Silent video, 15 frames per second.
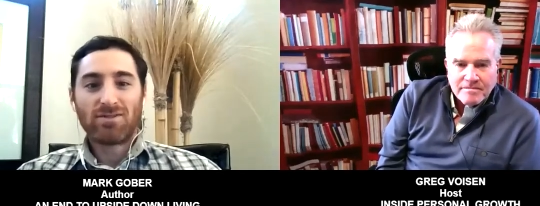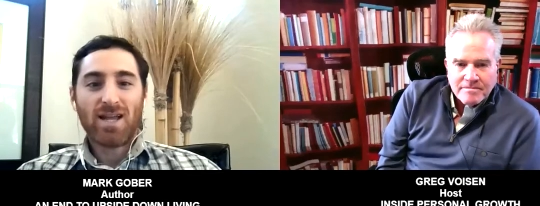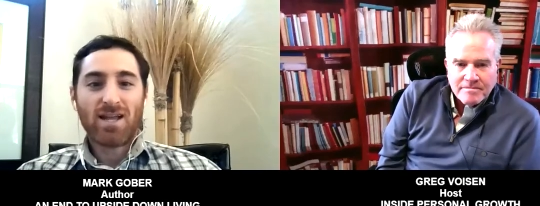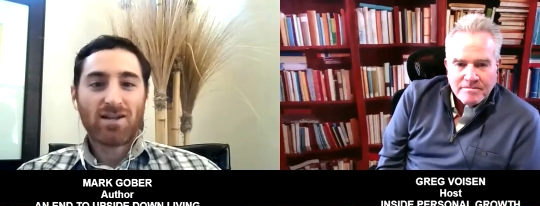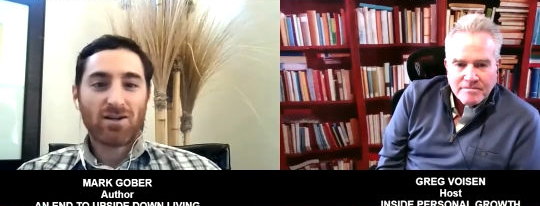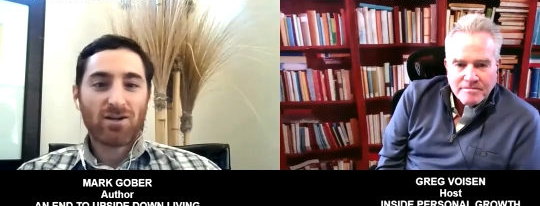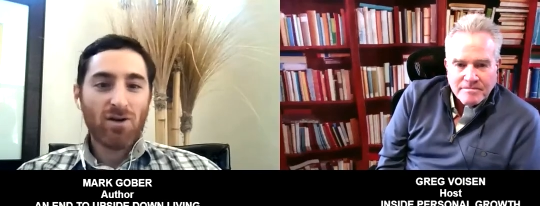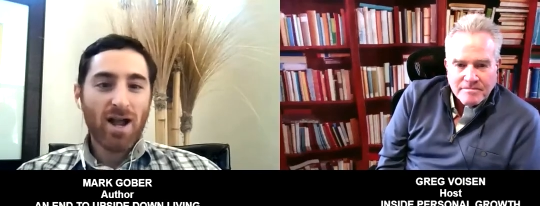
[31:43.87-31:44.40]

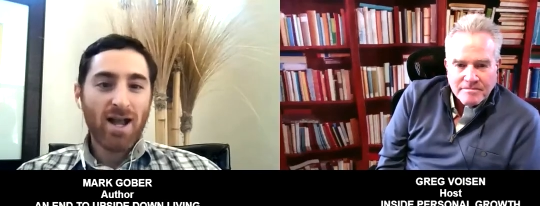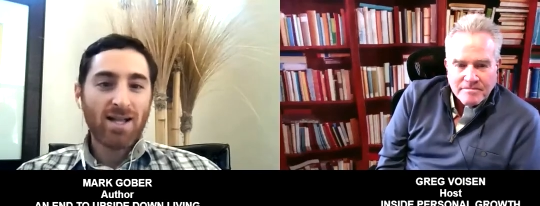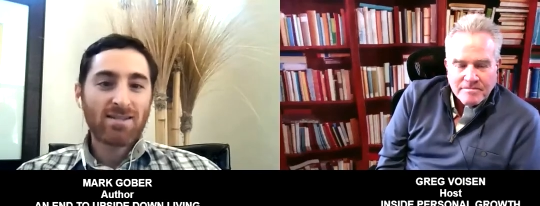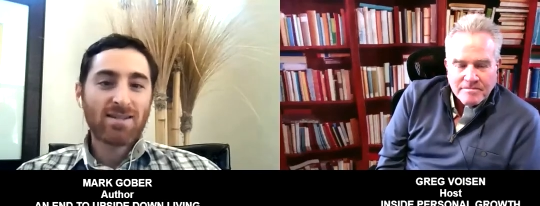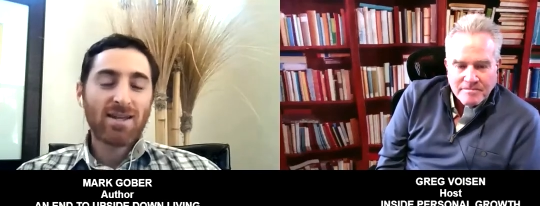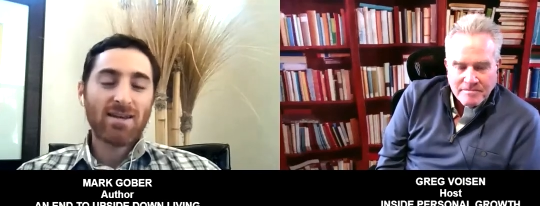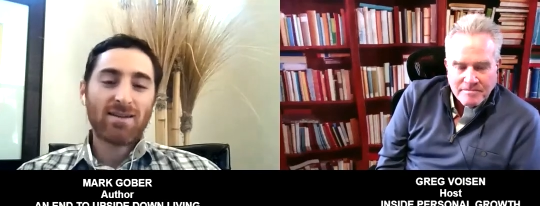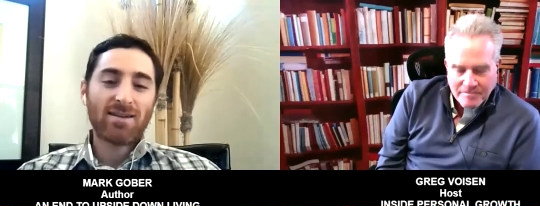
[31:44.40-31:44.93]
Speaker 1: get good
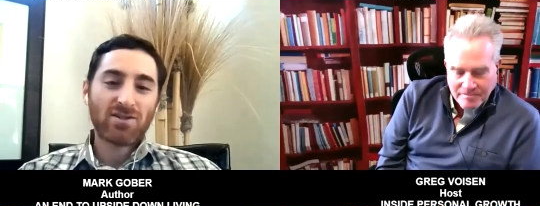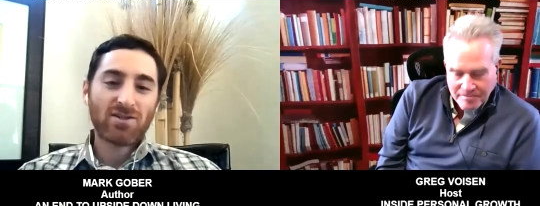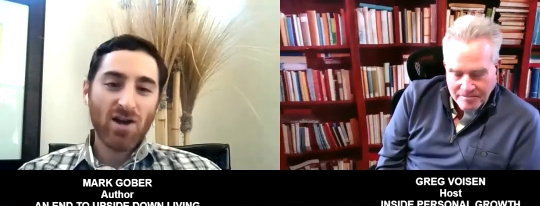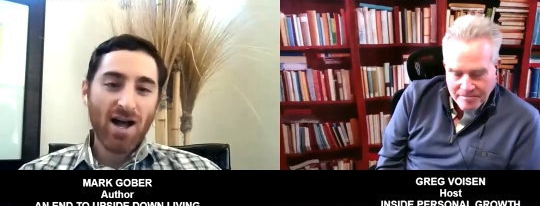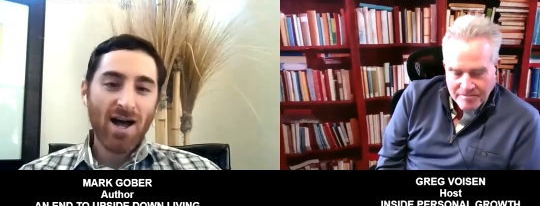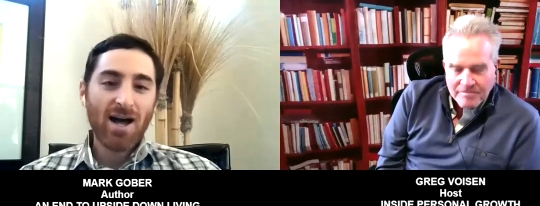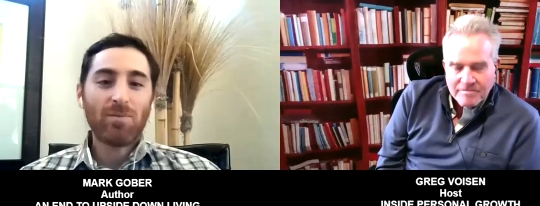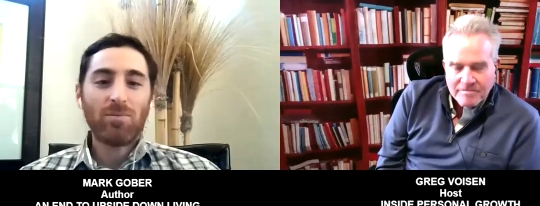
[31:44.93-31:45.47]
grades, get a good
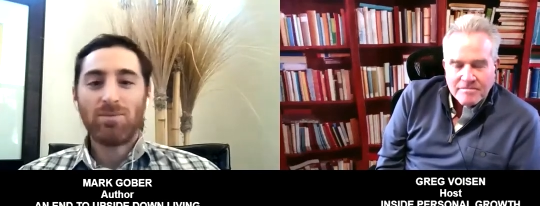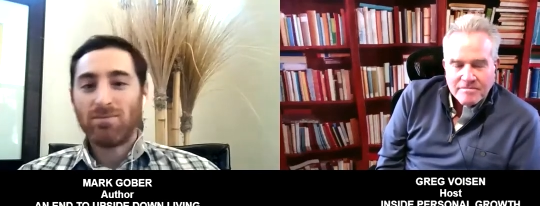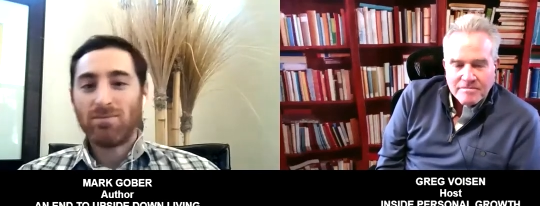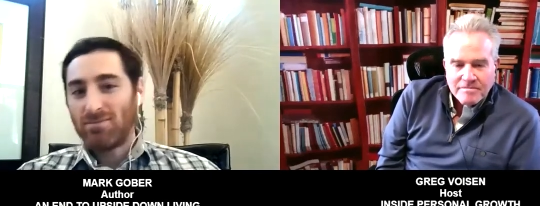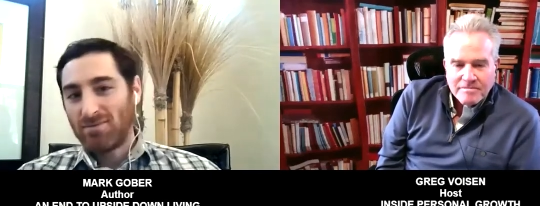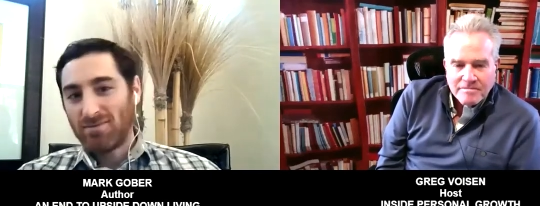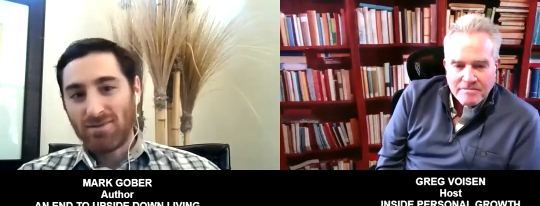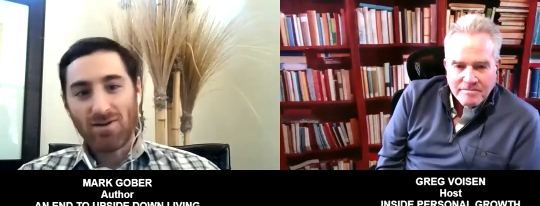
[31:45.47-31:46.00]
job,
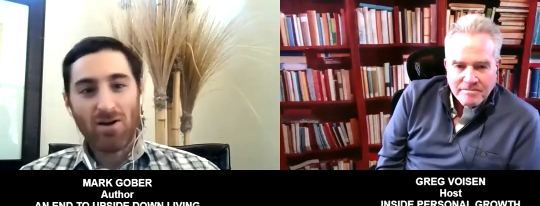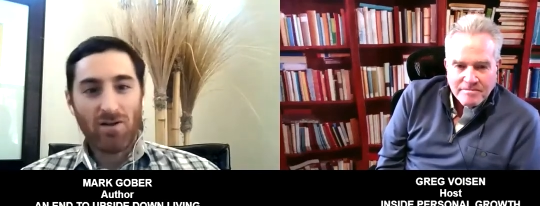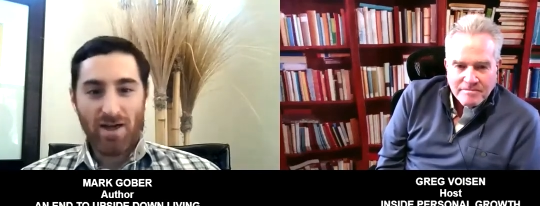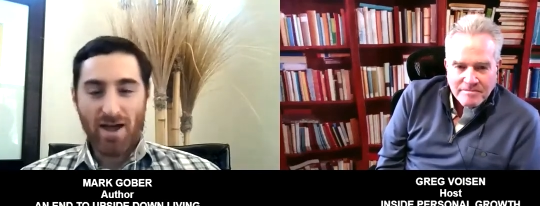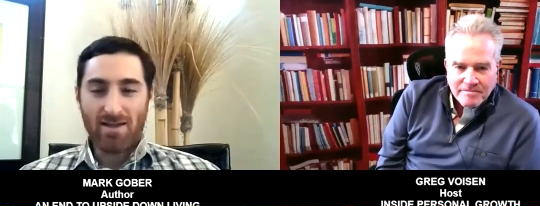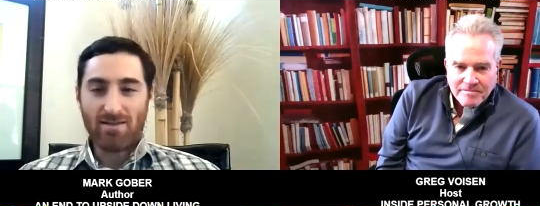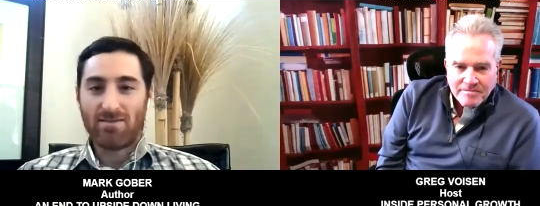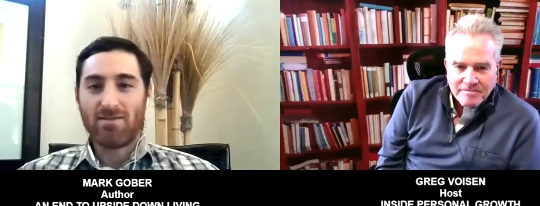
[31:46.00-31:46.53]
all
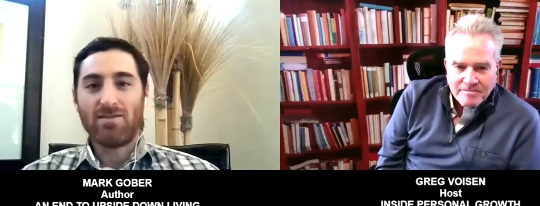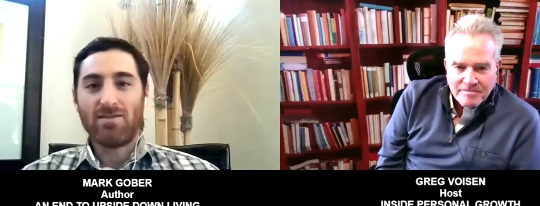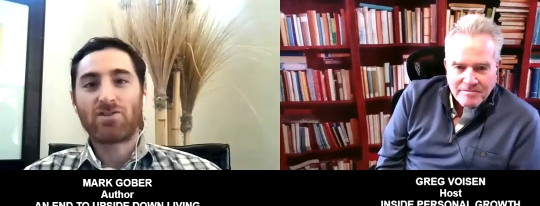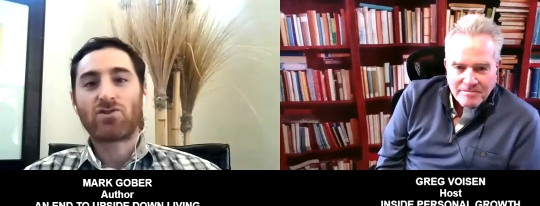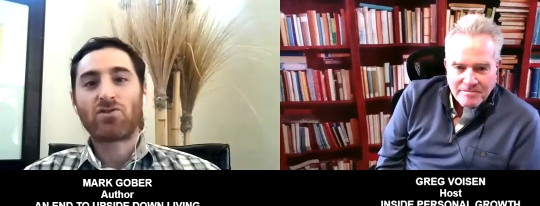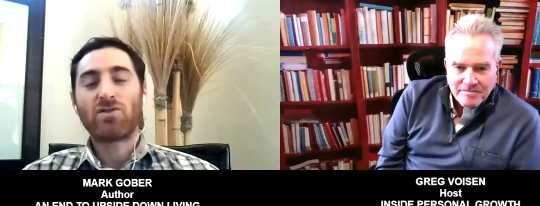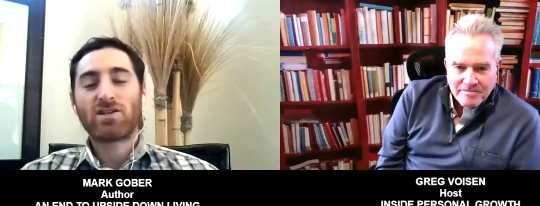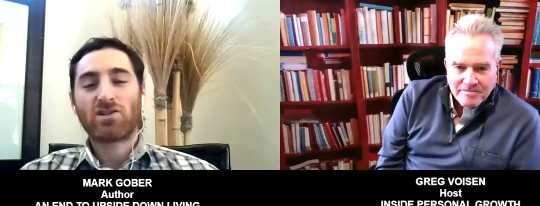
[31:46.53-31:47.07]
that the,
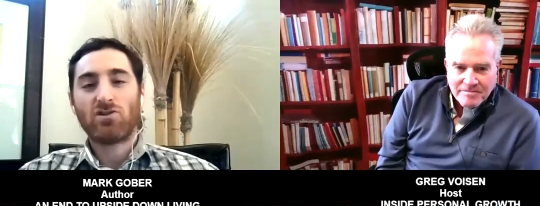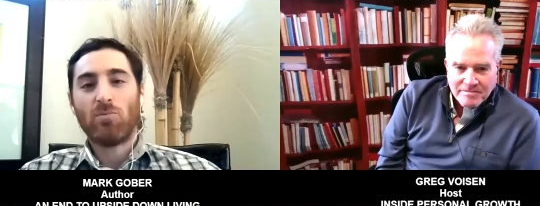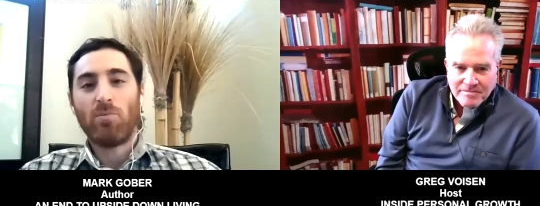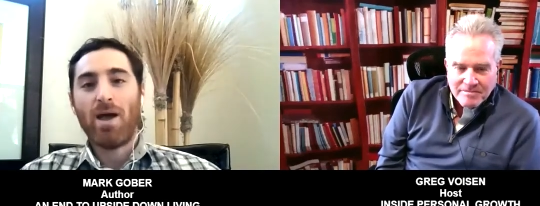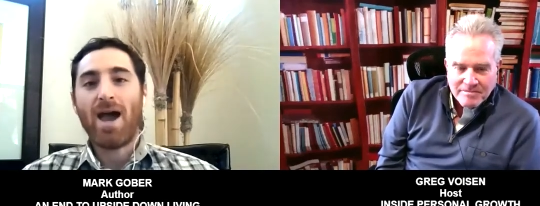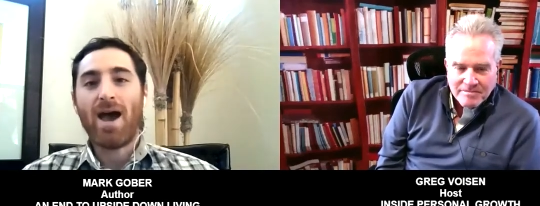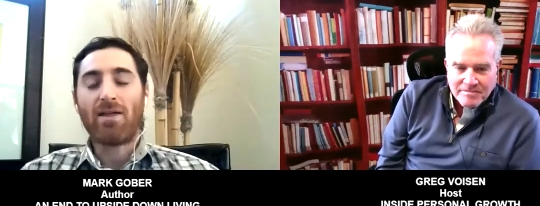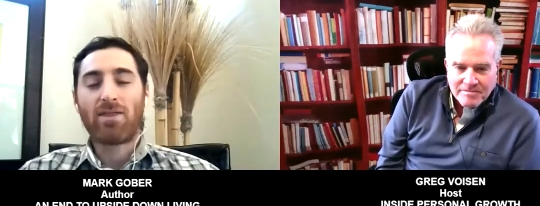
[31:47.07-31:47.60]
the traditional
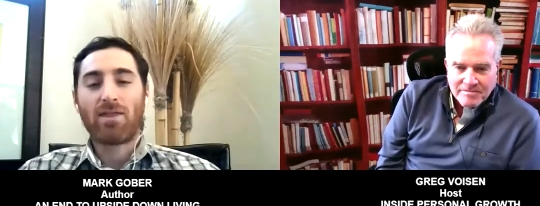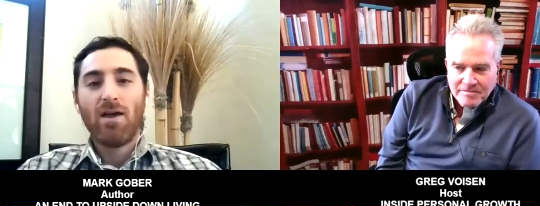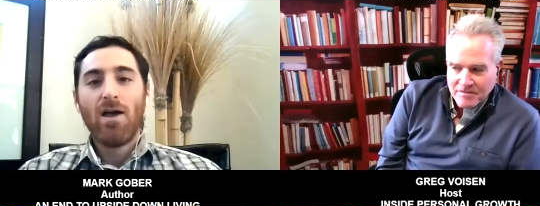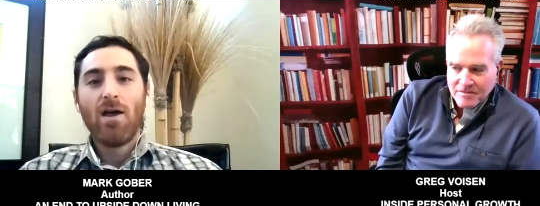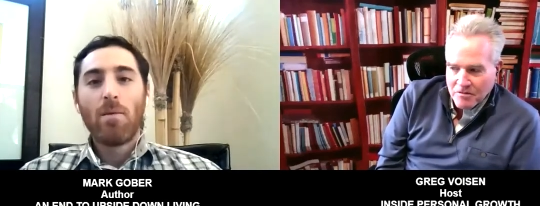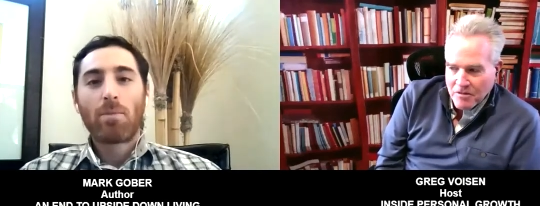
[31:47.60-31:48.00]
path.